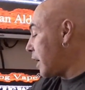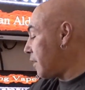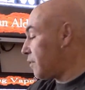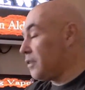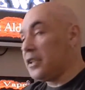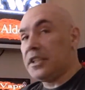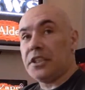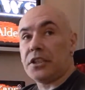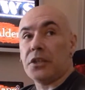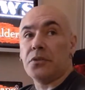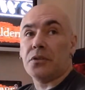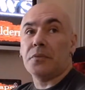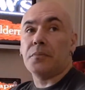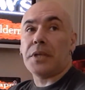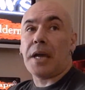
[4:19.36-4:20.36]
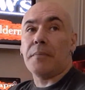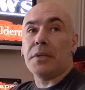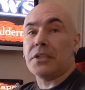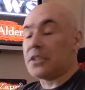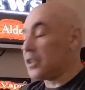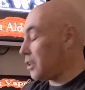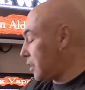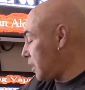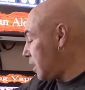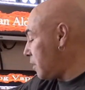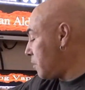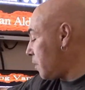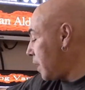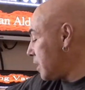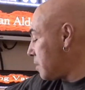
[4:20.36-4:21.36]
definitely do some damage, because
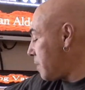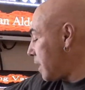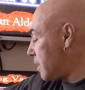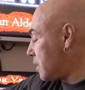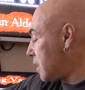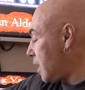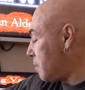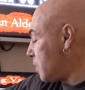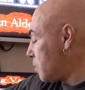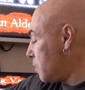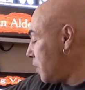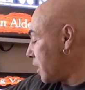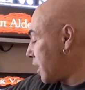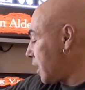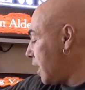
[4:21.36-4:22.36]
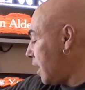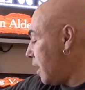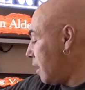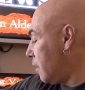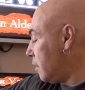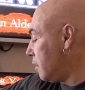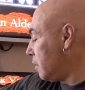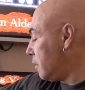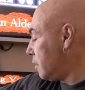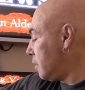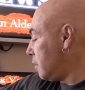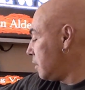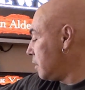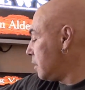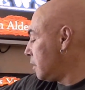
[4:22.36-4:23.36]
it weighs about the same as my car.
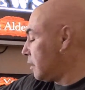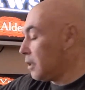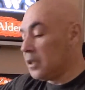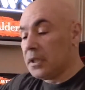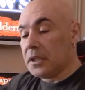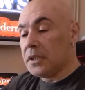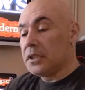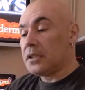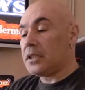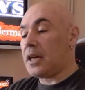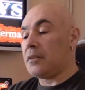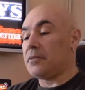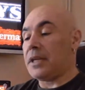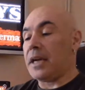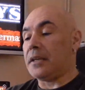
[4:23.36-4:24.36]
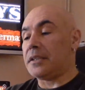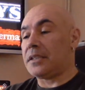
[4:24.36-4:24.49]
So yeah,